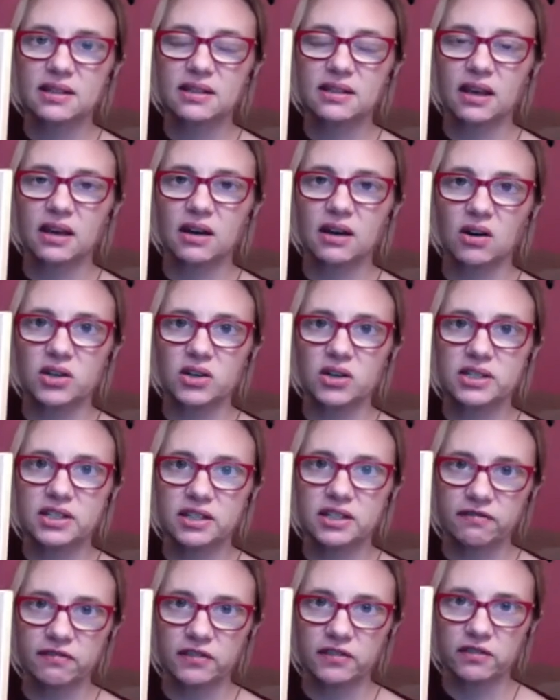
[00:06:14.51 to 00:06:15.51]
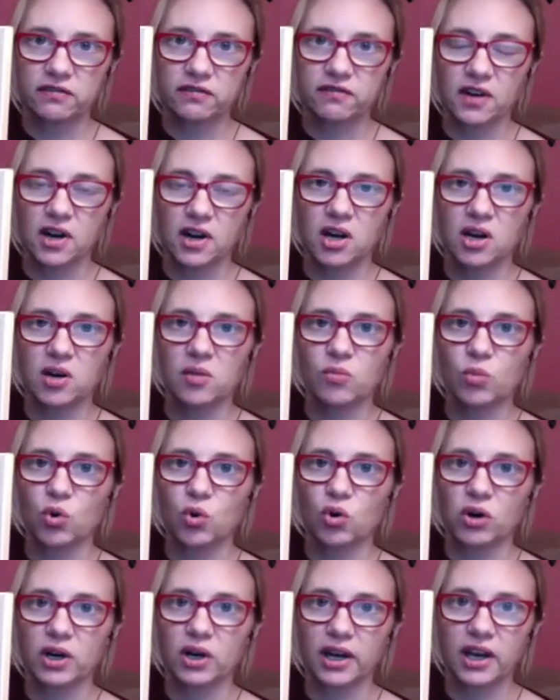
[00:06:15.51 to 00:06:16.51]
that are different from
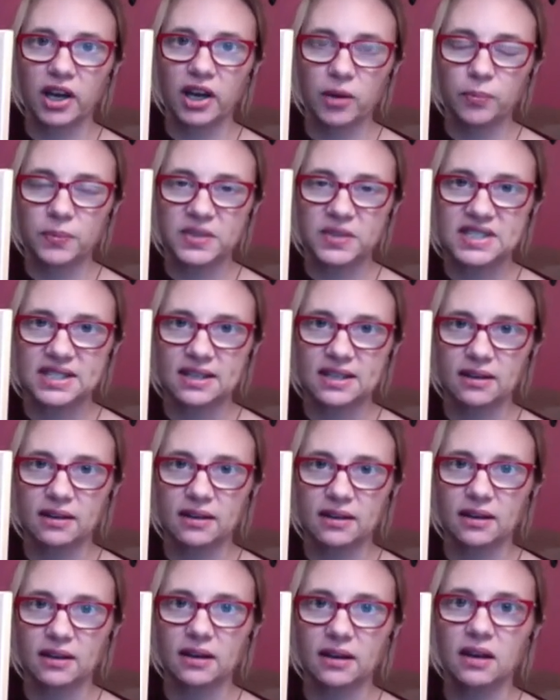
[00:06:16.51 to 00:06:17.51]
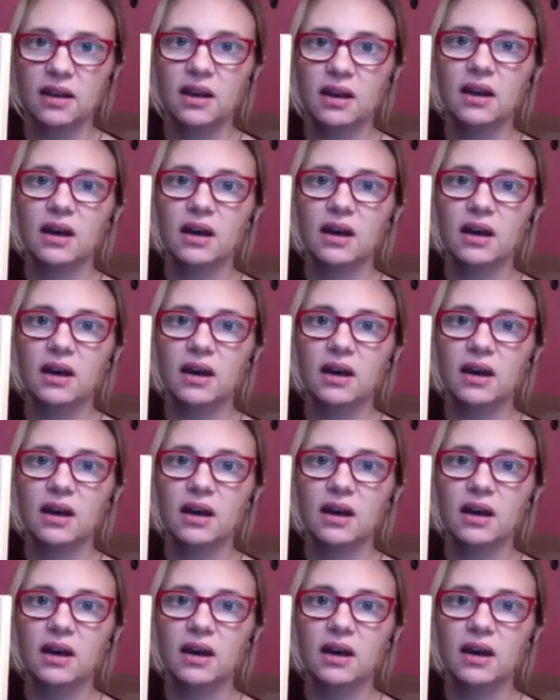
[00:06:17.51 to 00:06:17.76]
or encompassing